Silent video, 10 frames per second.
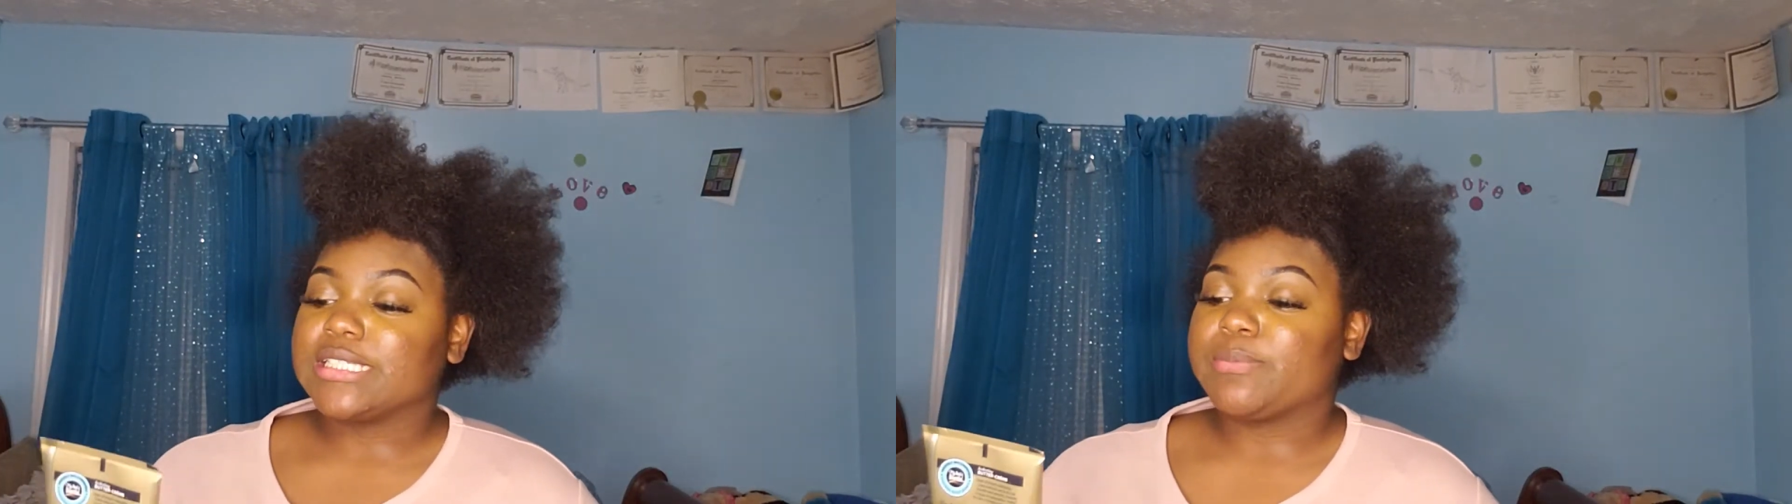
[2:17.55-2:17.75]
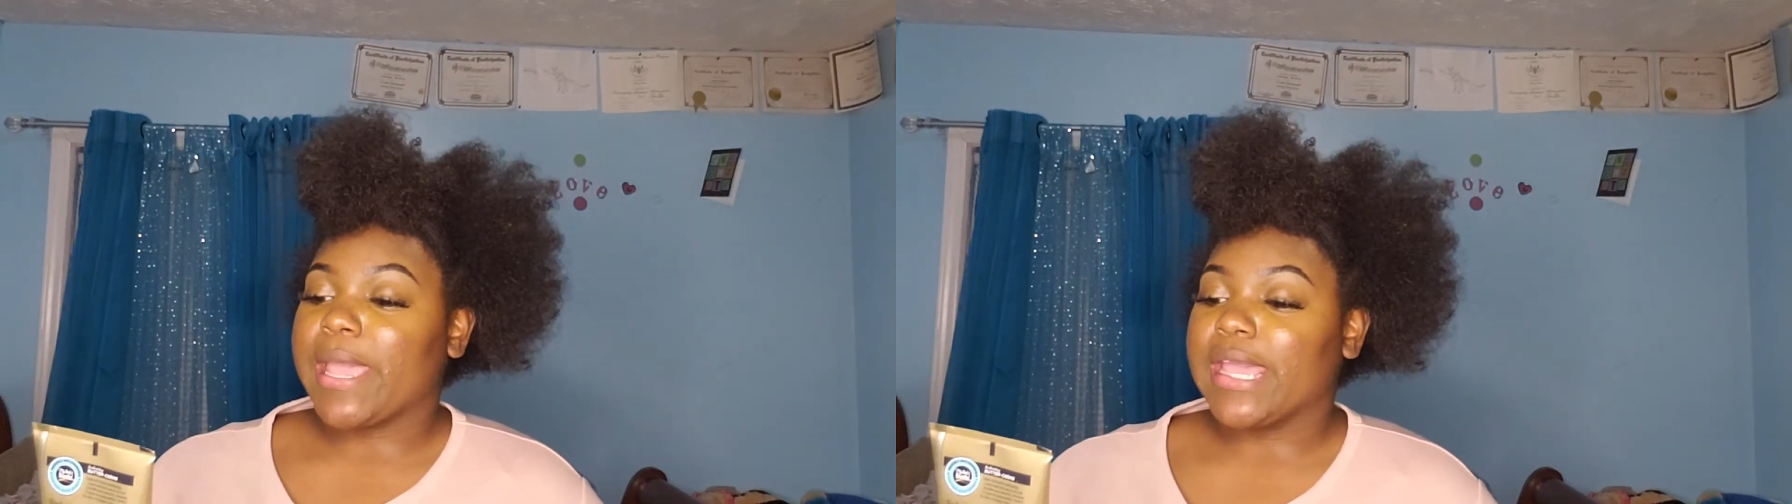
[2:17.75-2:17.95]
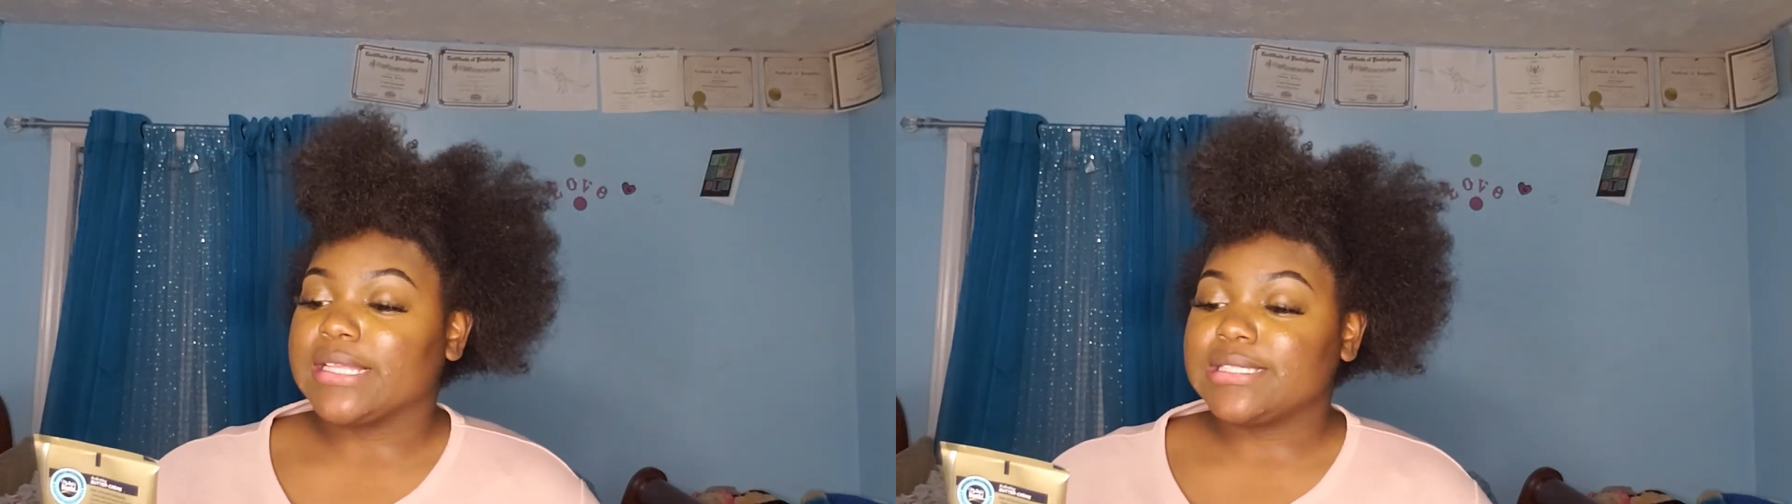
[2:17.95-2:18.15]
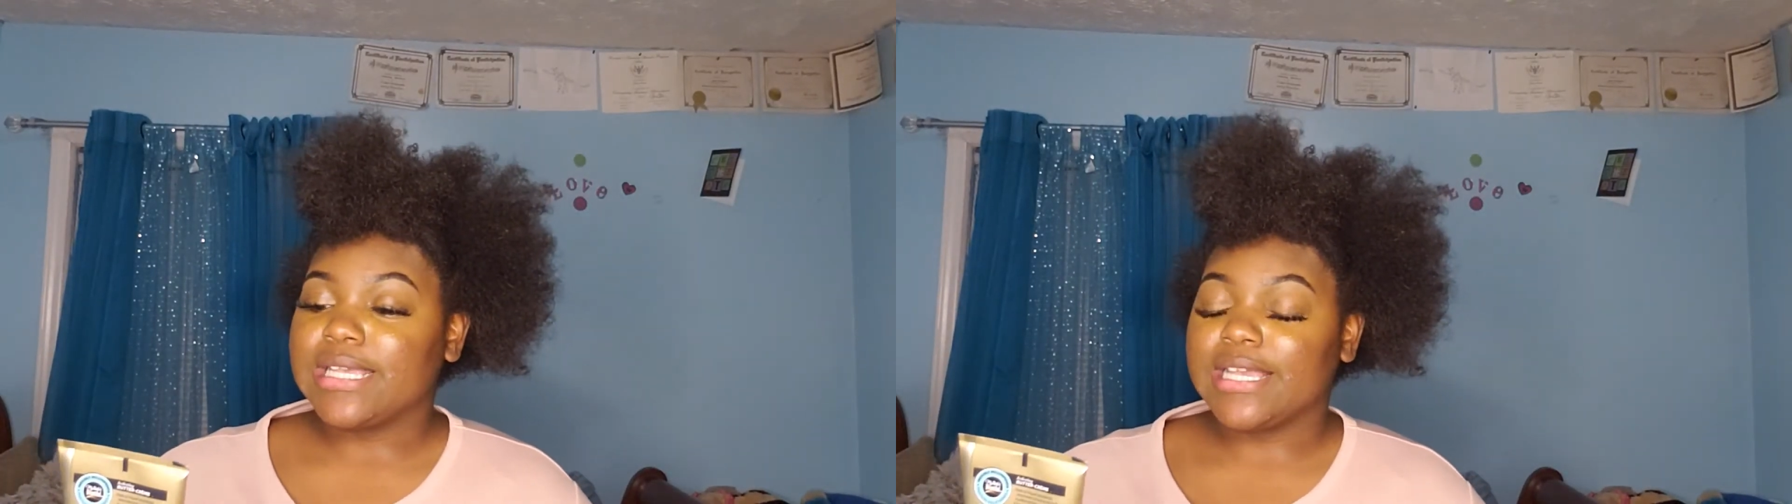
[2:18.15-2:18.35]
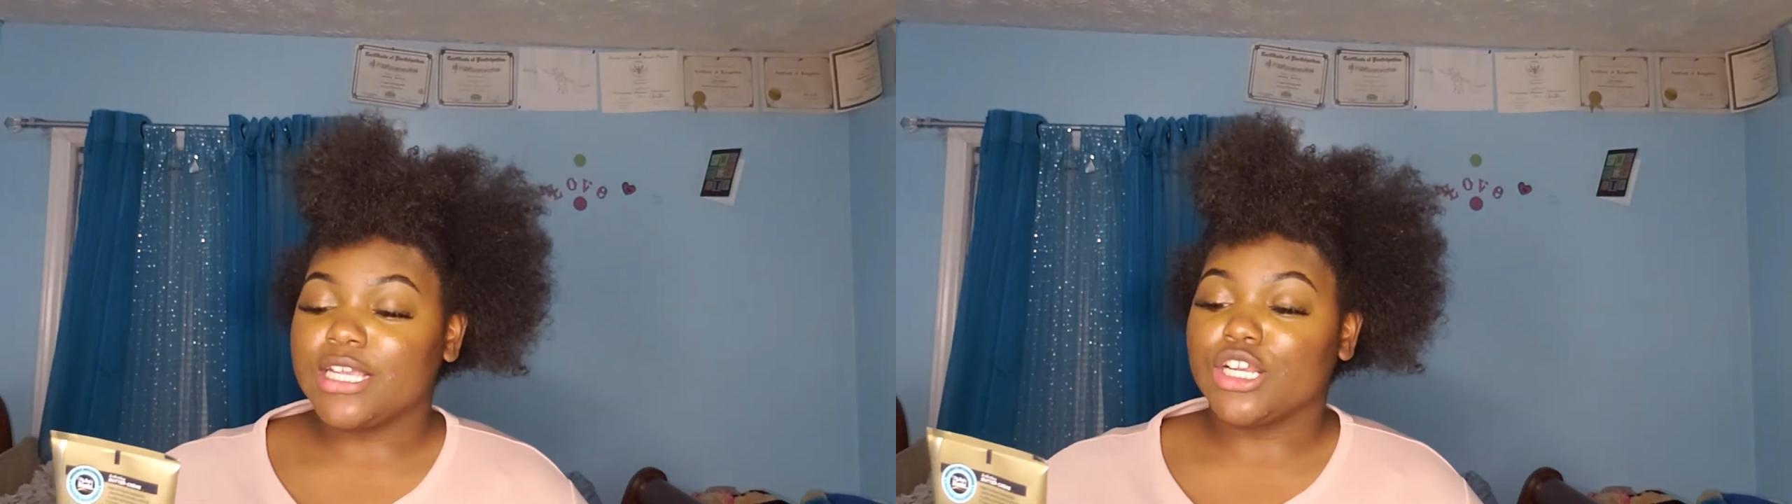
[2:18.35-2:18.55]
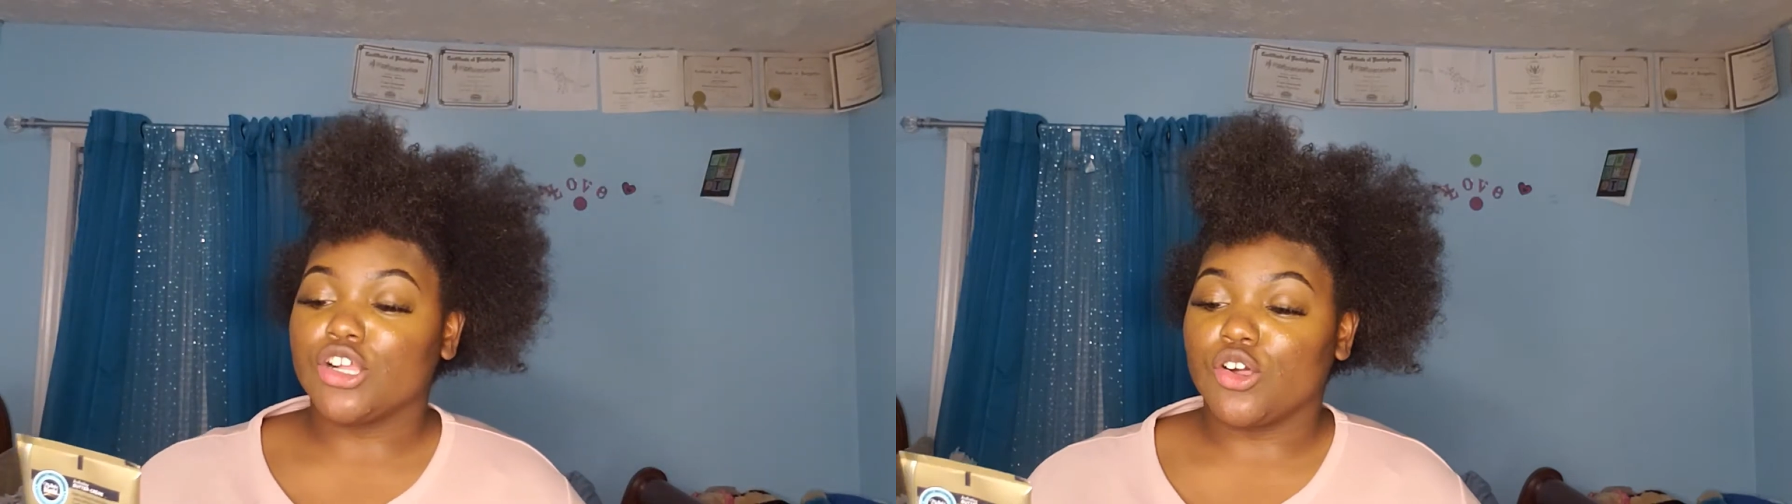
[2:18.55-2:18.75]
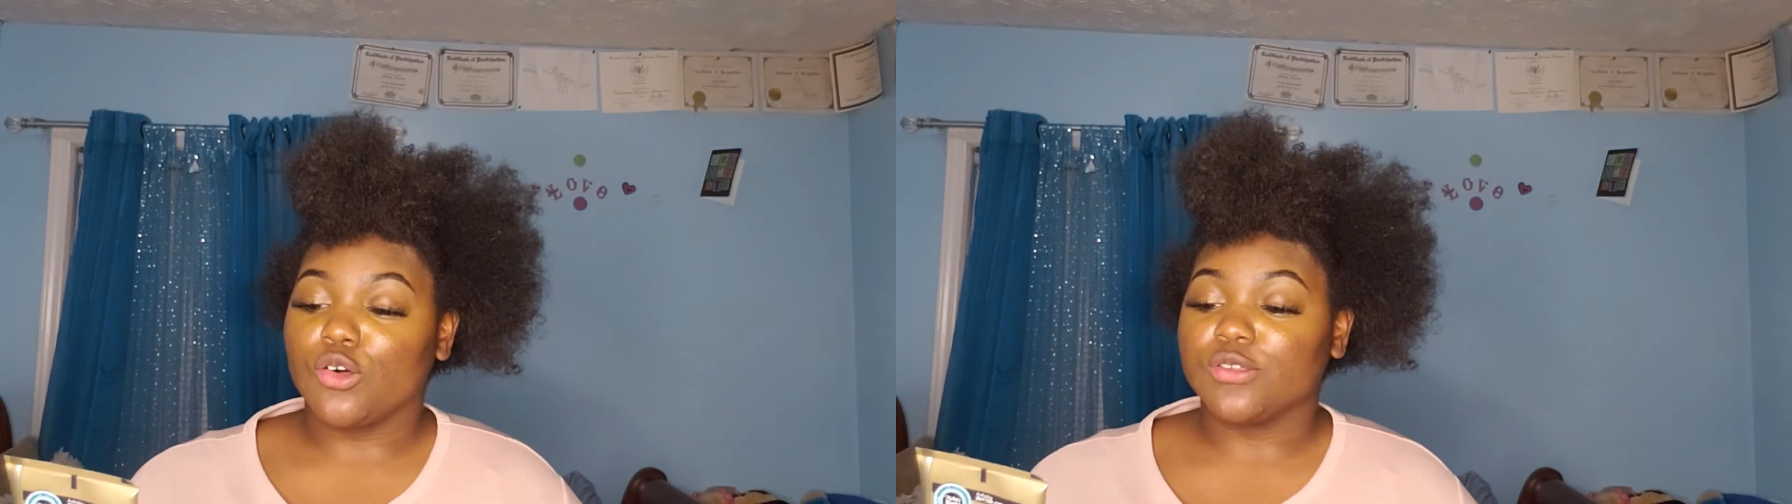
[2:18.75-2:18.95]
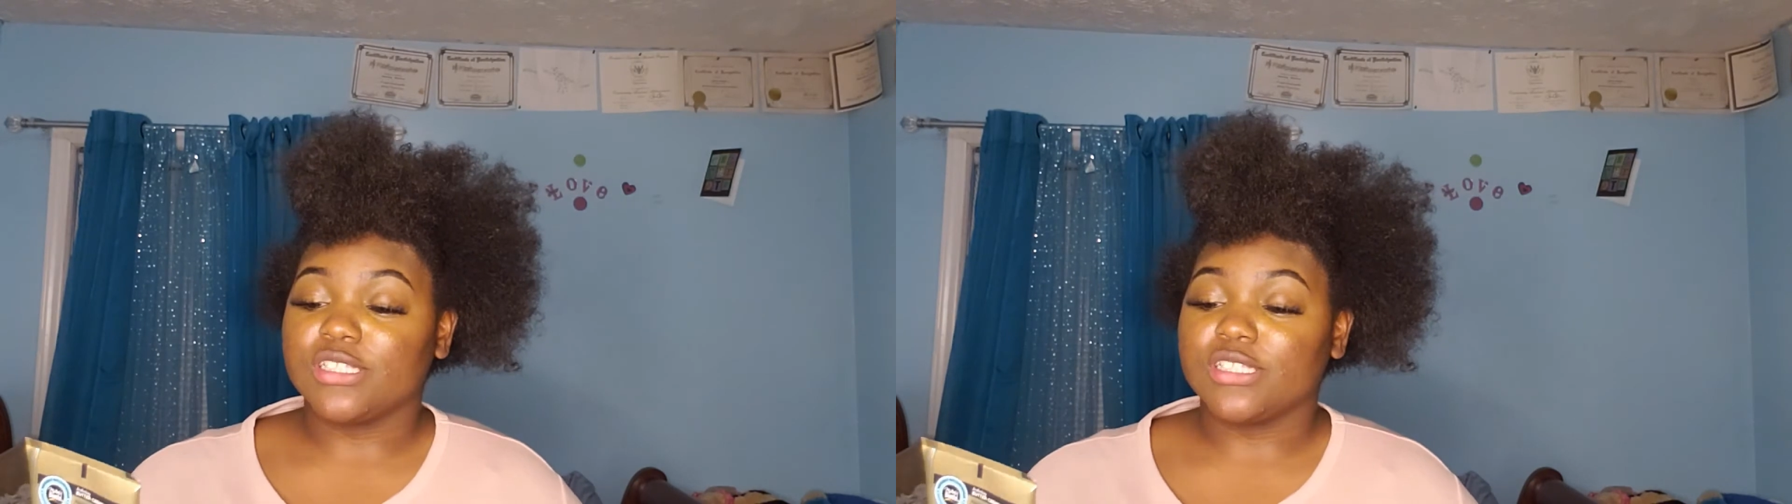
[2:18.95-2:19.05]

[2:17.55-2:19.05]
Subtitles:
Pantene Gold